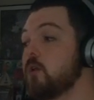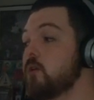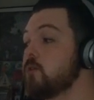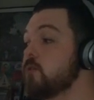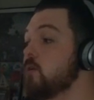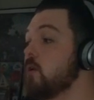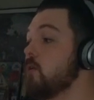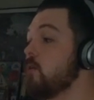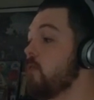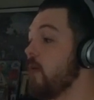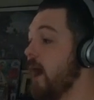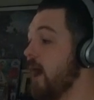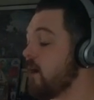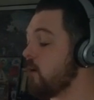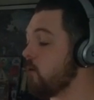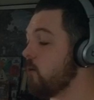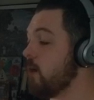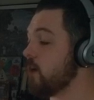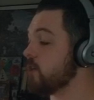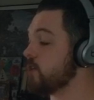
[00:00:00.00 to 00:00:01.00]
So
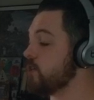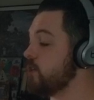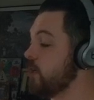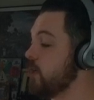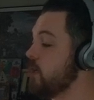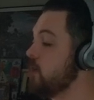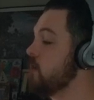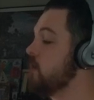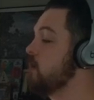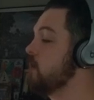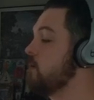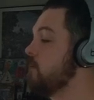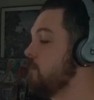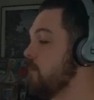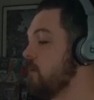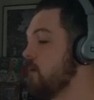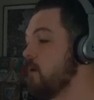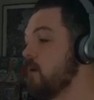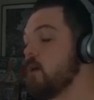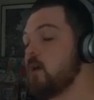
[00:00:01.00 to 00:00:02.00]
that question,
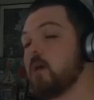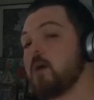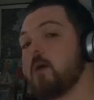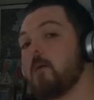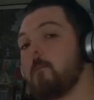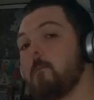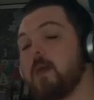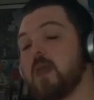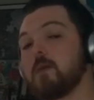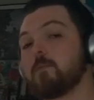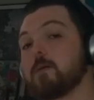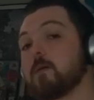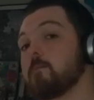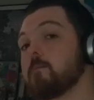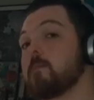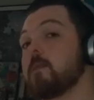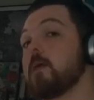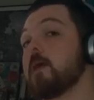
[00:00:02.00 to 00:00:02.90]
maybe,